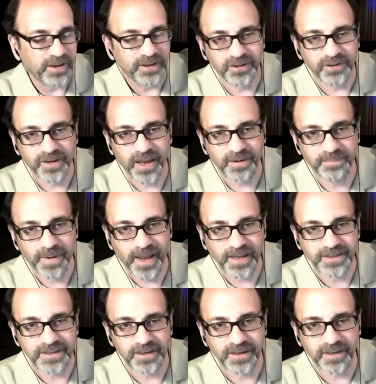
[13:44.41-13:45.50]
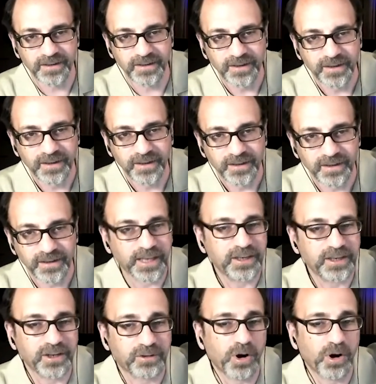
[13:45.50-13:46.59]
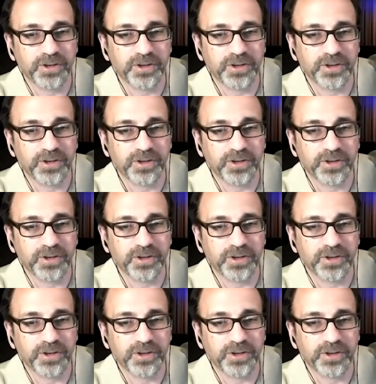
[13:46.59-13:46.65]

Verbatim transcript: you get past uh, Lake Cook Road and